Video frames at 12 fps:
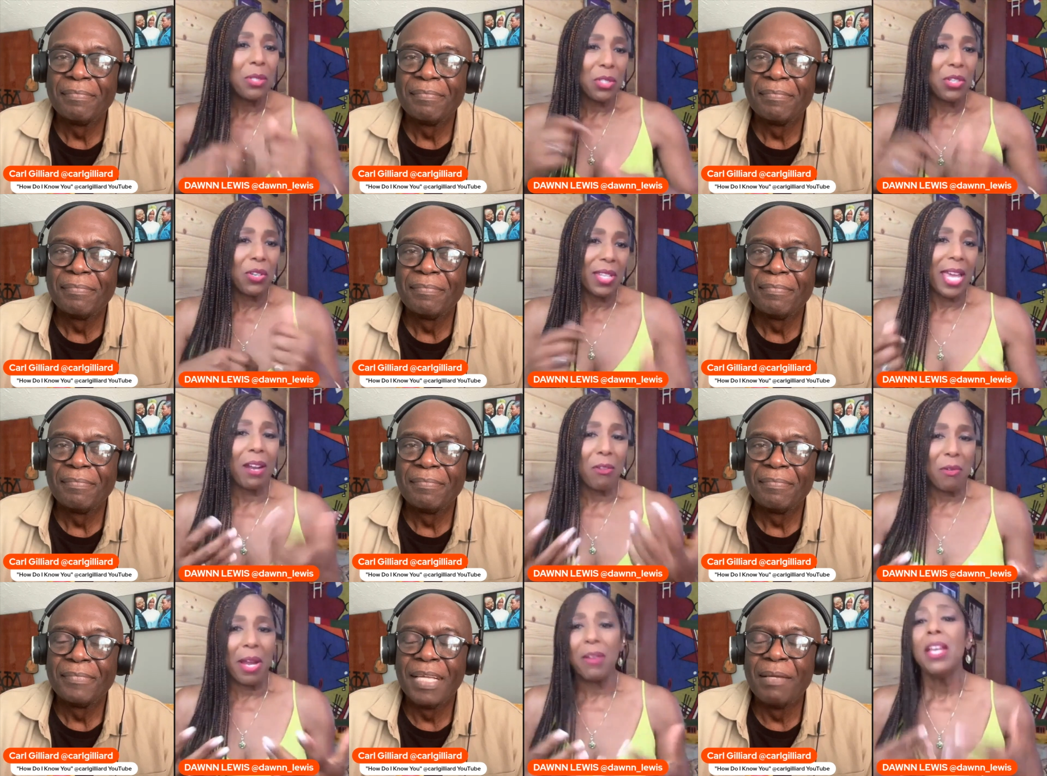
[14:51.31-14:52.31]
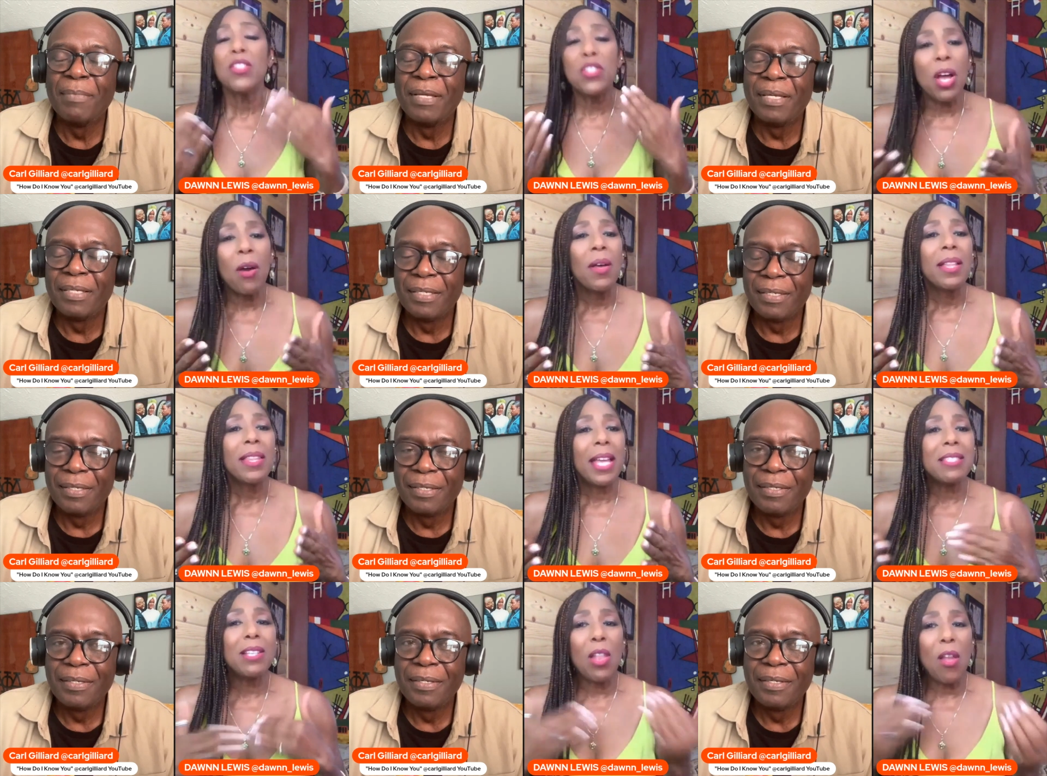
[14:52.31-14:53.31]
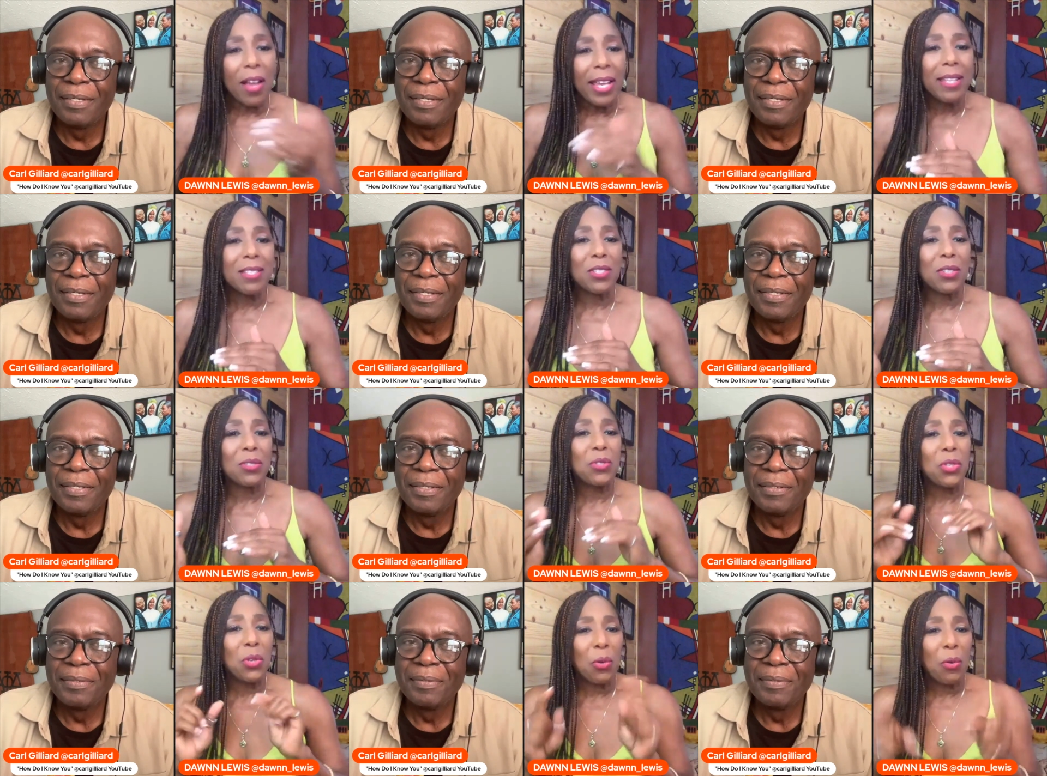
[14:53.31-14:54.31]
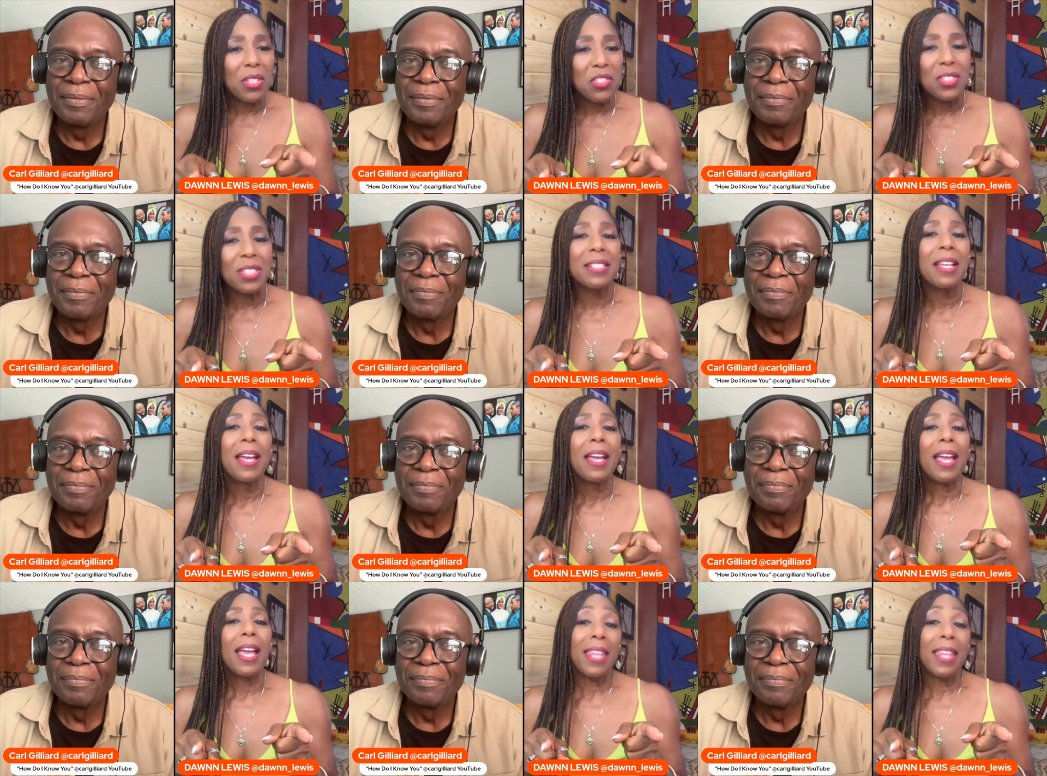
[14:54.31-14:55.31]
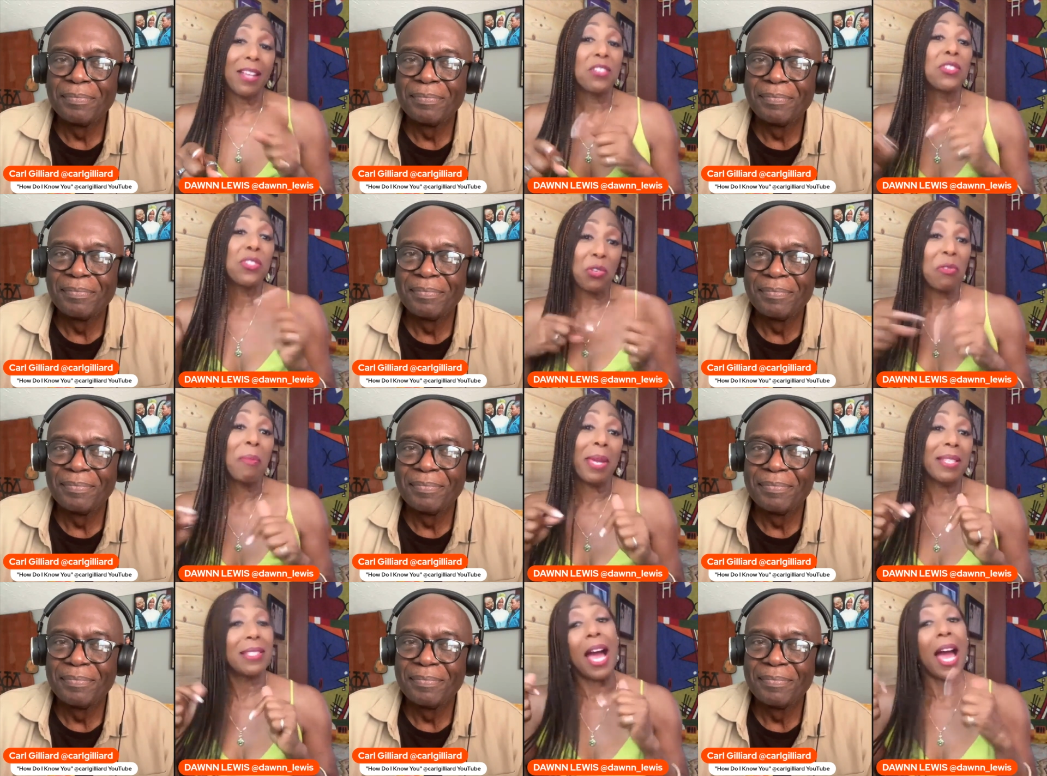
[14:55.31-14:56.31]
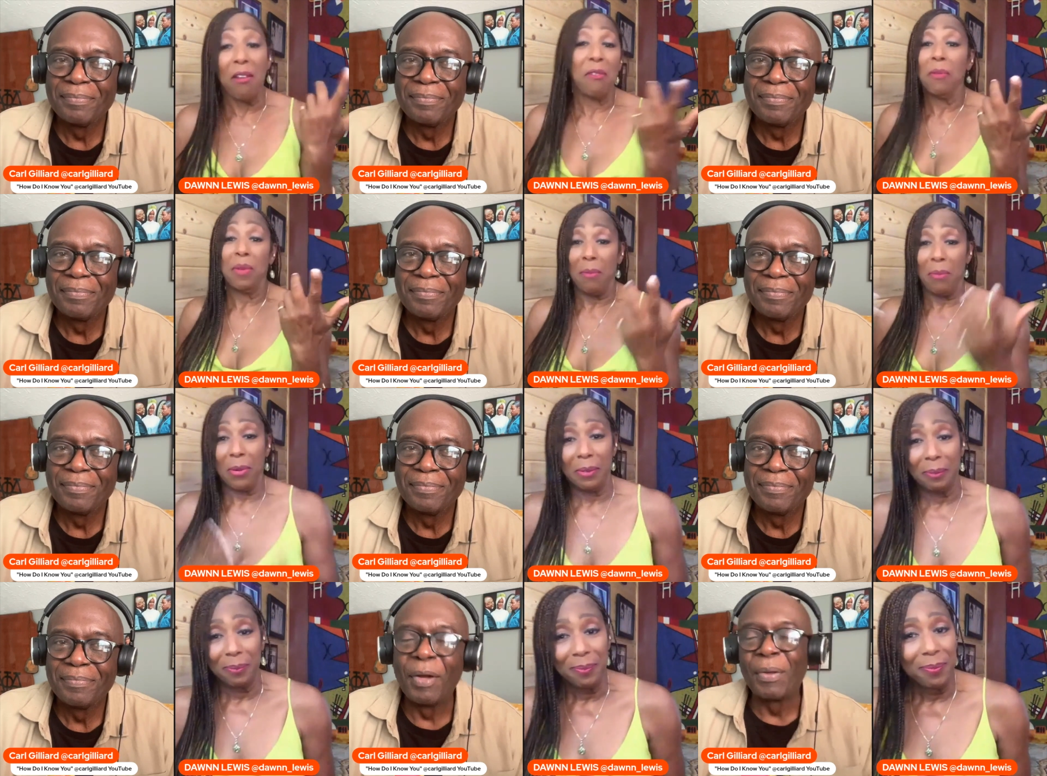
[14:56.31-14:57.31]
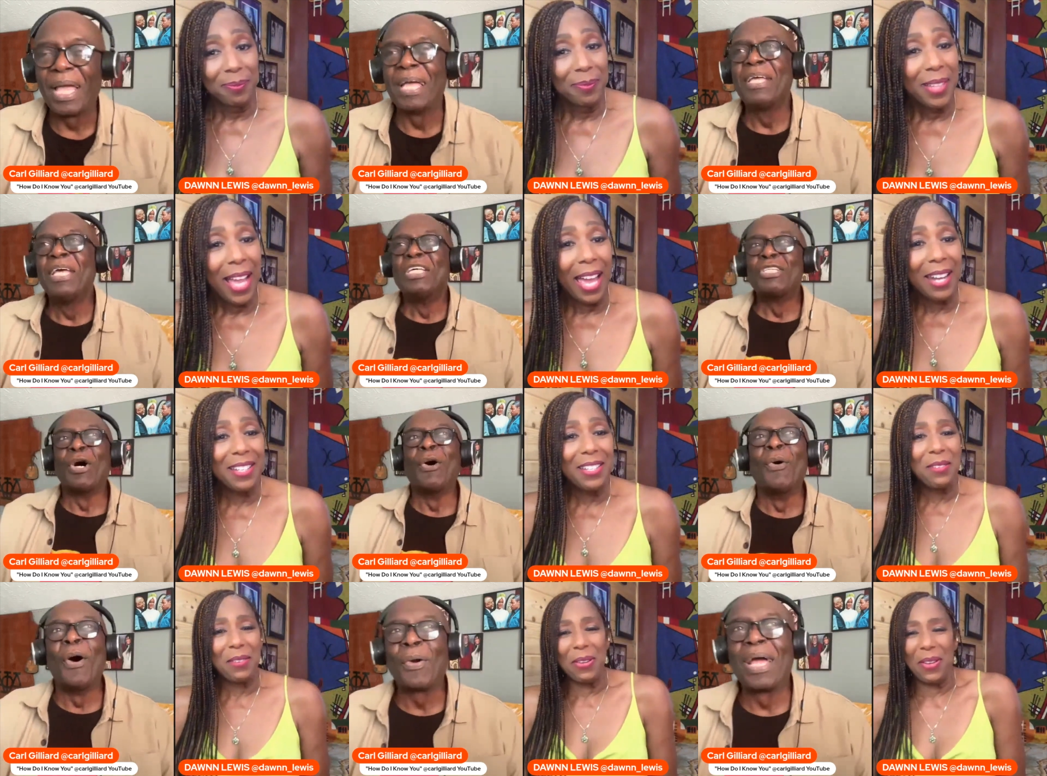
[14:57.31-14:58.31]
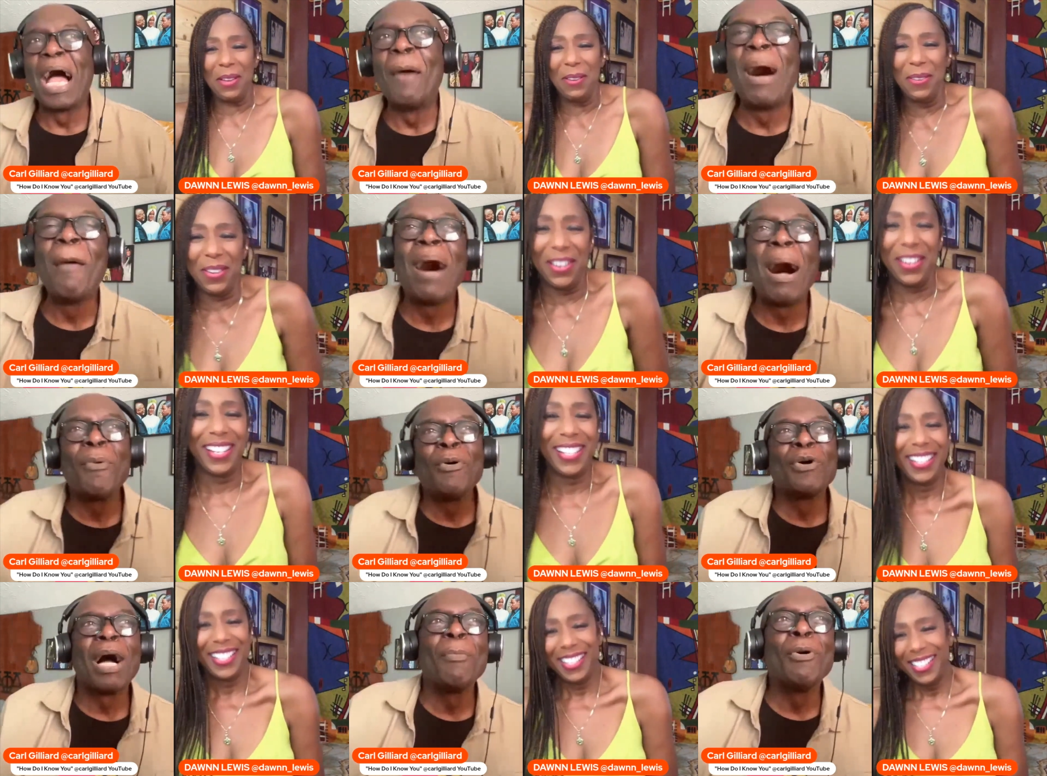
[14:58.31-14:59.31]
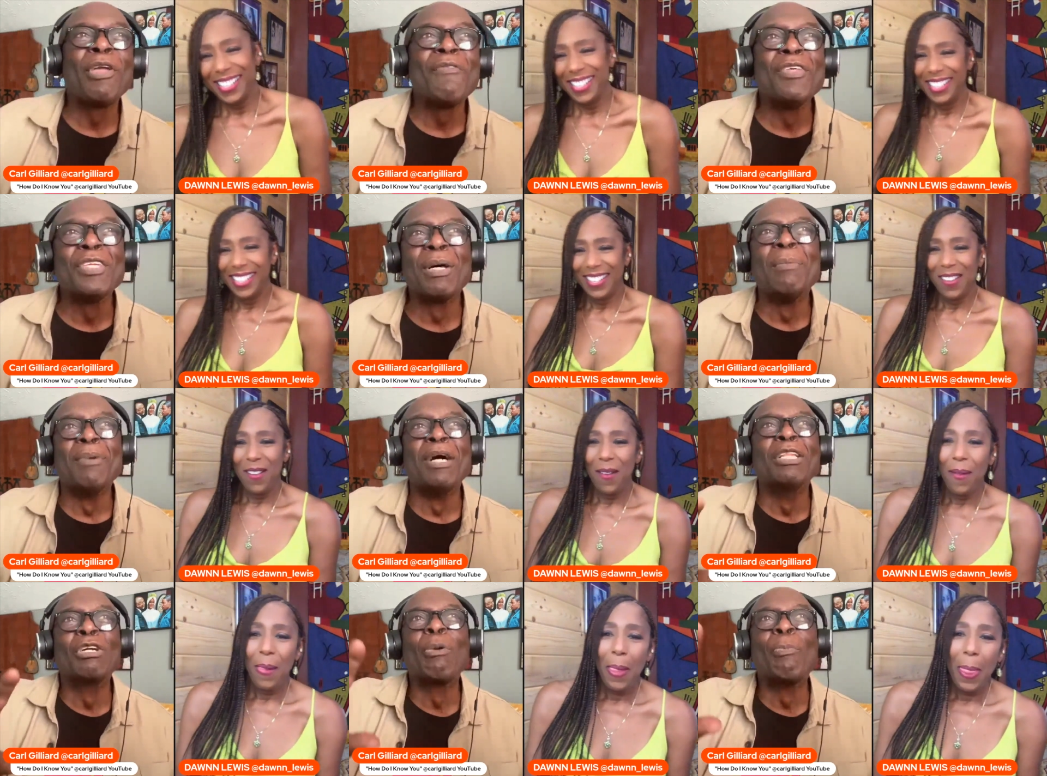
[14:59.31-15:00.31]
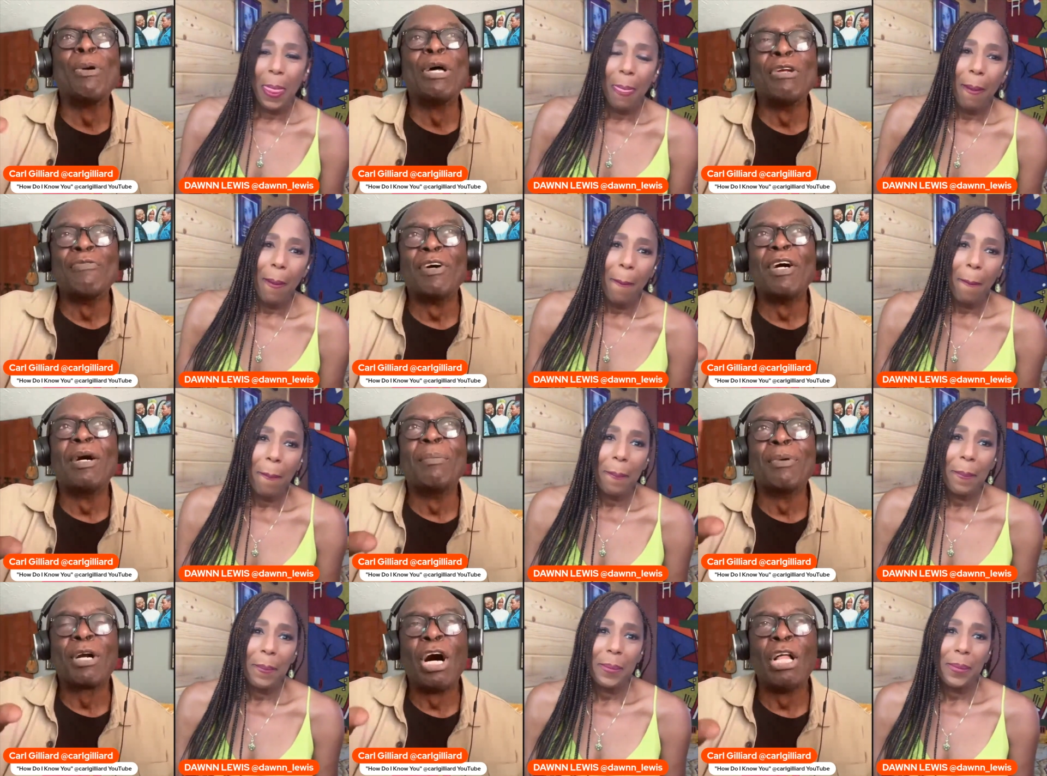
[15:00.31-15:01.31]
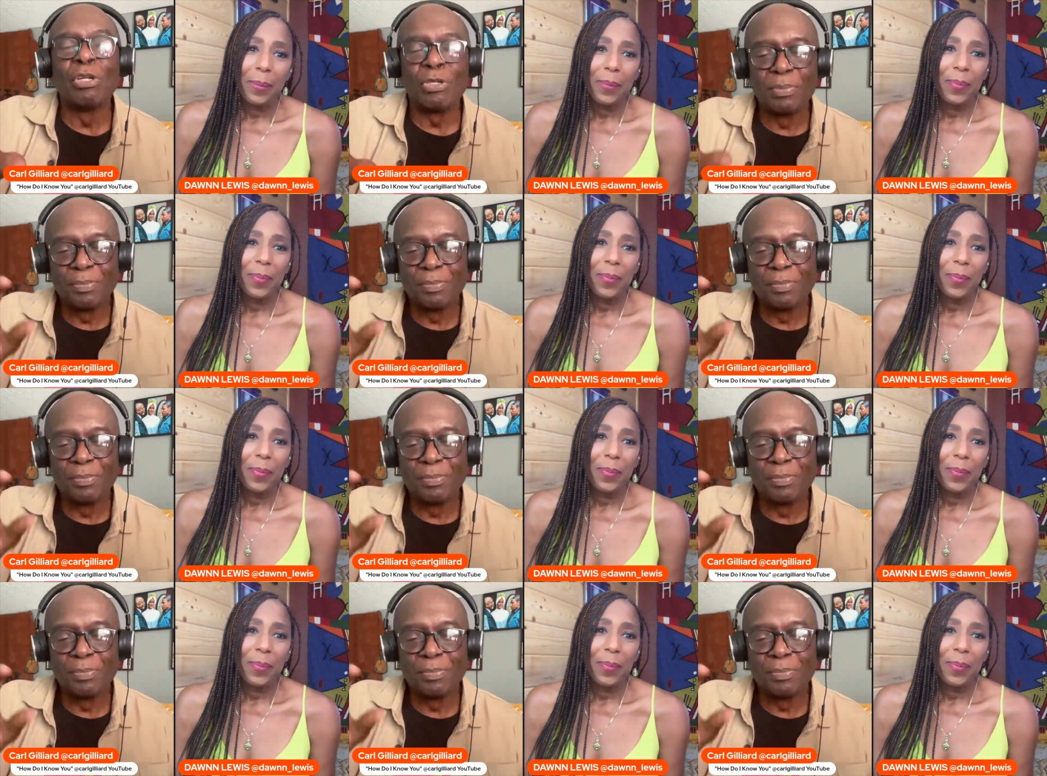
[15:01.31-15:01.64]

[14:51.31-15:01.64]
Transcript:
Speaker 1: to turn that around. So, that's a long answer to your question. And the answer still remains I don't remember.
Speaker 2: Okay. So, okay, I'm, I'm, I'm, gonna, I'm gonna give you some a little bit of um, color.